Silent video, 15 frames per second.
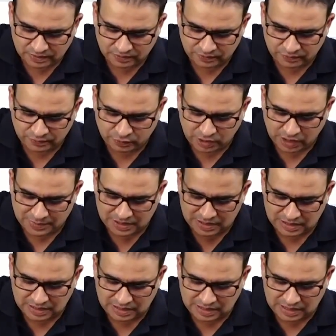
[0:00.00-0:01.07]

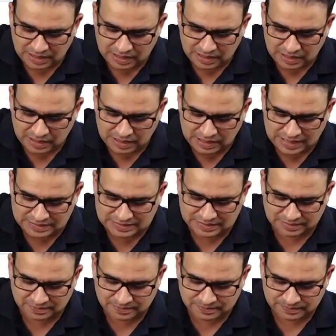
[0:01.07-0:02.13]
foramen
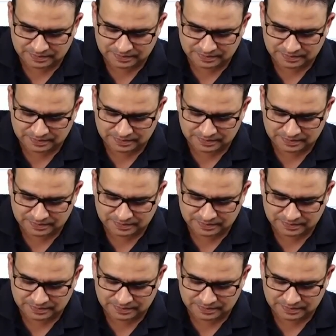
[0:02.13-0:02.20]
lacerum.